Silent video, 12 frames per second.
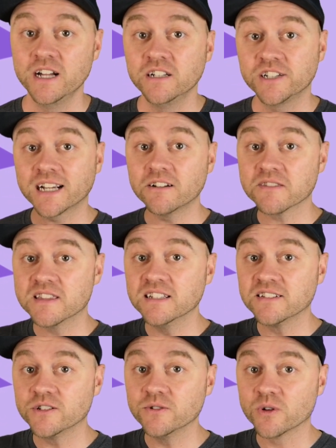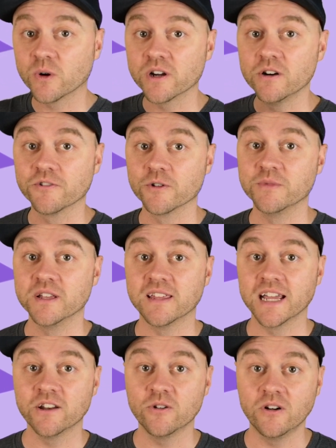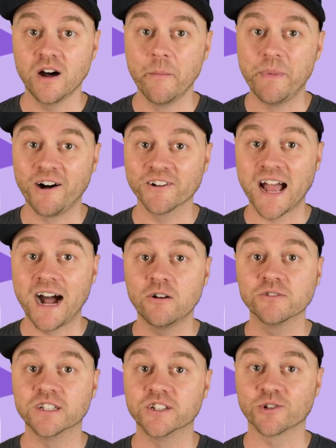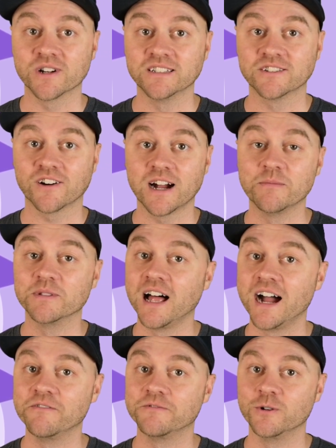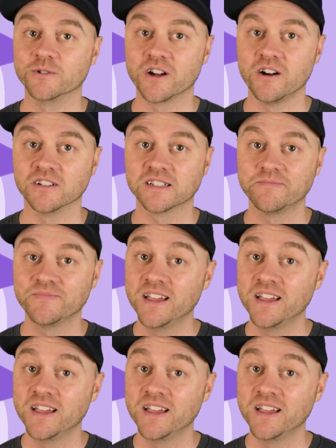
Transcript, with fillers: check out this tutorial from Nathaniel about how to transcribe live phone calls.